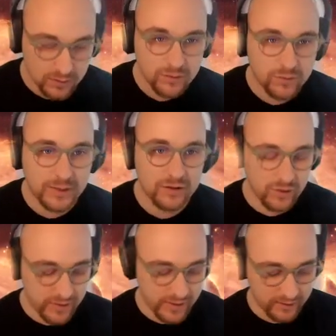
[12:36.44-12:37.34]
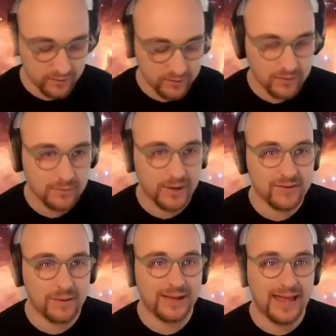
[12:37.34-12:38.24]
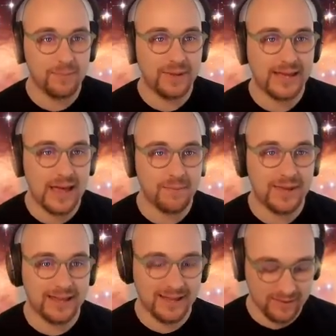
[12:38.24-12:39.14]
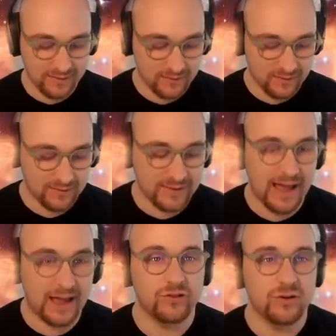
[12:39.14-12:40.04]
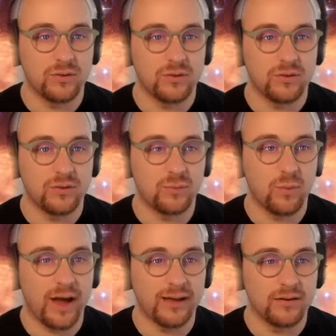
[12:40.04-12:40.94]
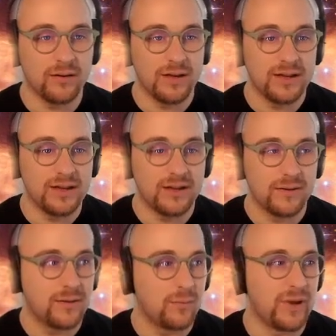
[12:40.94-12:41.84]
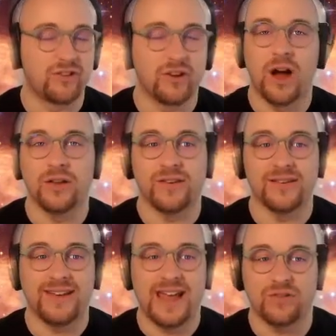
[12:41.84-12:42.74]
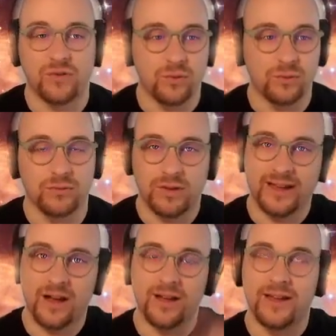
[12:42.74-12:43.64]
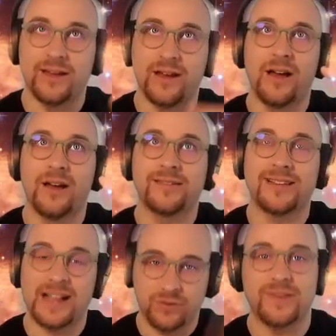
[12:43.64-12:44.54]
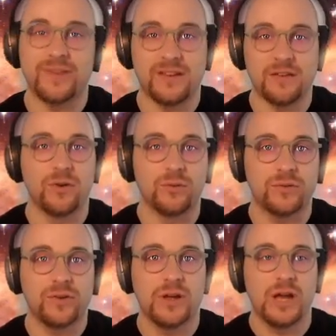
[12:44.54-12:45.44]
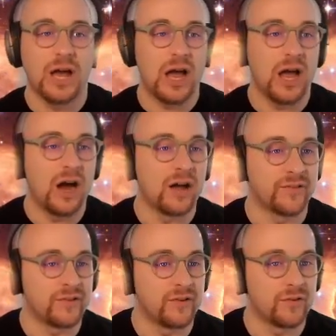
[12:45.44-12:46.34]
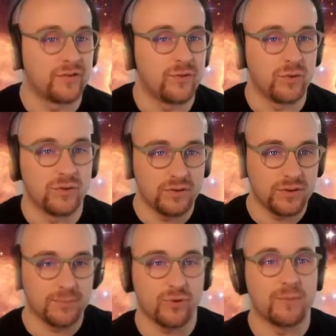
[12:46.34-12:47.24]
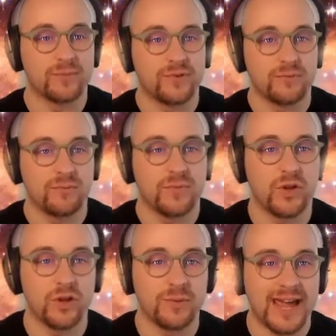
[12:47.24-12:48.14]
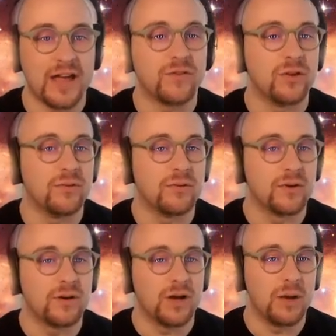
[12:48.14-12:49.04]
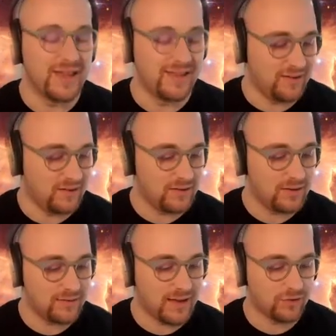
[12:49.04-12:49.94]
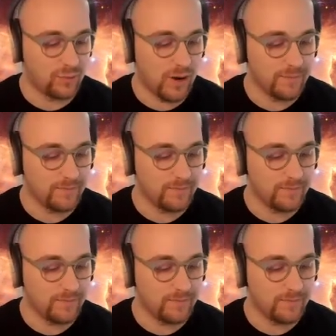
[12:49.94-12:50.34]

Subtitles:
So we can do this by typing in npm init-y, which answers yes to all. It selects all the default answers for the prompts that you would get if you omitted -y.